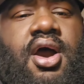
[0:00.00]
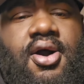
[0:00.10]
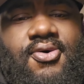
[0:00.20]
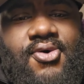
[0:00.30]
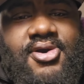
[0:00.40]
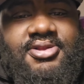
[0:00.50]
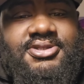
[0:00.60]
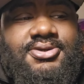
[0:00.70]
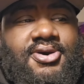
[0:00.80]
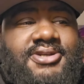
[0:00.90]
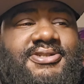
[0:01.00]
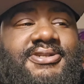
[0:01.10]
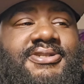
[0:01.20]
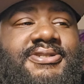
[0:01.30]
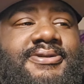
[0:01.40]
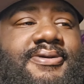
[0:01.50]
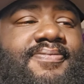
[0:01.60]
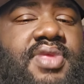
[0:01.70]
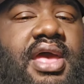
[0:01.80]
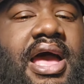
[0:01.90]
According to sources,
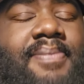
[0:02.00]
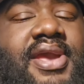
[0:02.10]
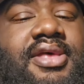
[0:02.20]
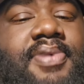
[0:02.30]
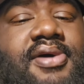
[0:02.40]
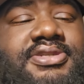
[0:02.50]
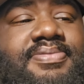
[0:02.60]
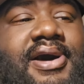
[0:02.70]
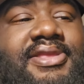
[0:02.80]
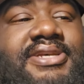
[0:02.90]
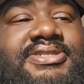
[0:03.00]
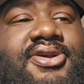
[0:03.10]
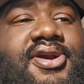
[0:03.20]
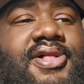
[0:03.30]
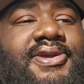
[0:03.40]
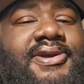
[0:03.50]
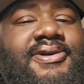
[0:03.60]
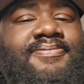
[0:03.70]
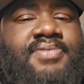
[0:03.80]
I made a post about this earlier